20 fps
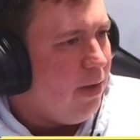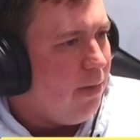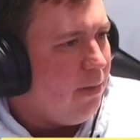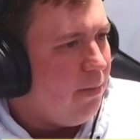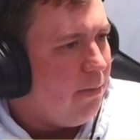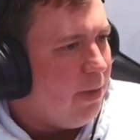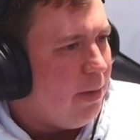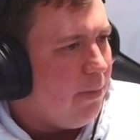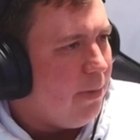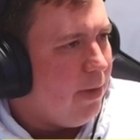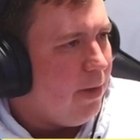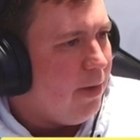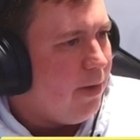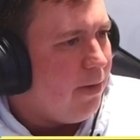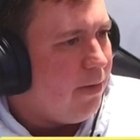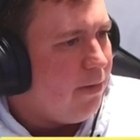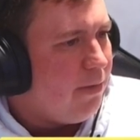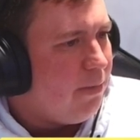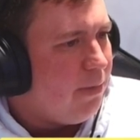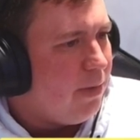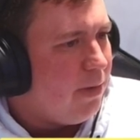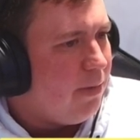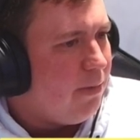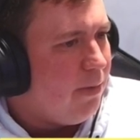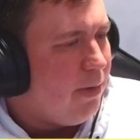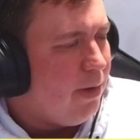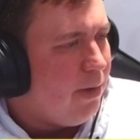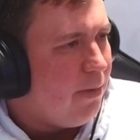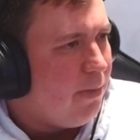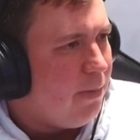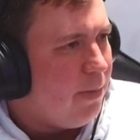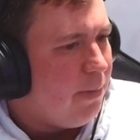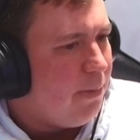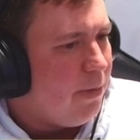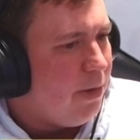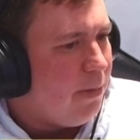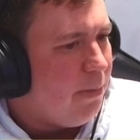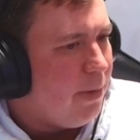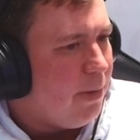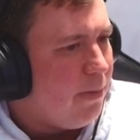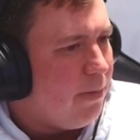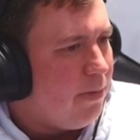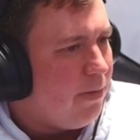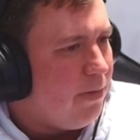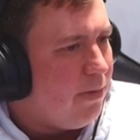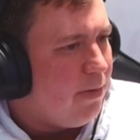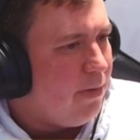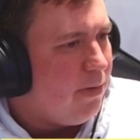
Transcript: Maybe it is. Well, we might be able to...